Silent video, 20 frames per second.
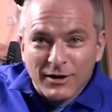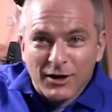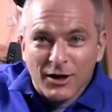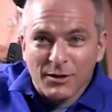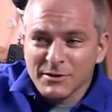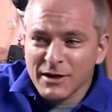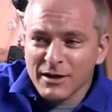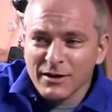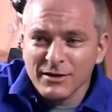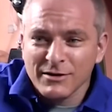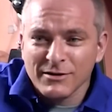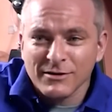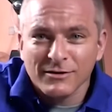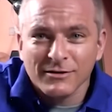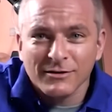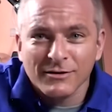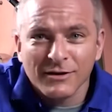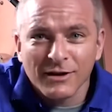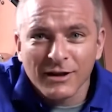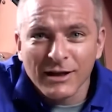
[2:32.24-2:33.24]

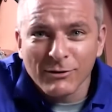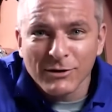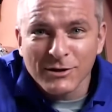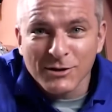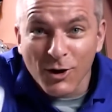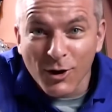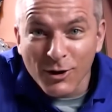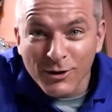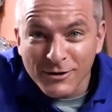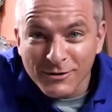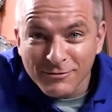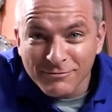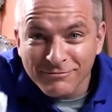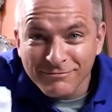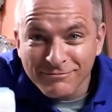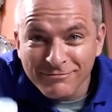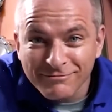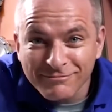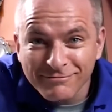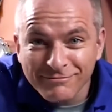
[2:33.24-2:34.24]
is in
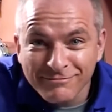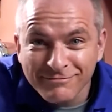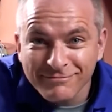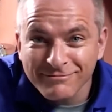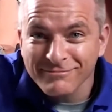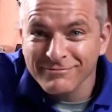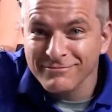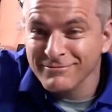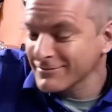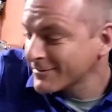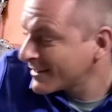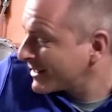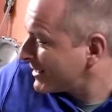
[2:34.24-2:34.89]
whatever we do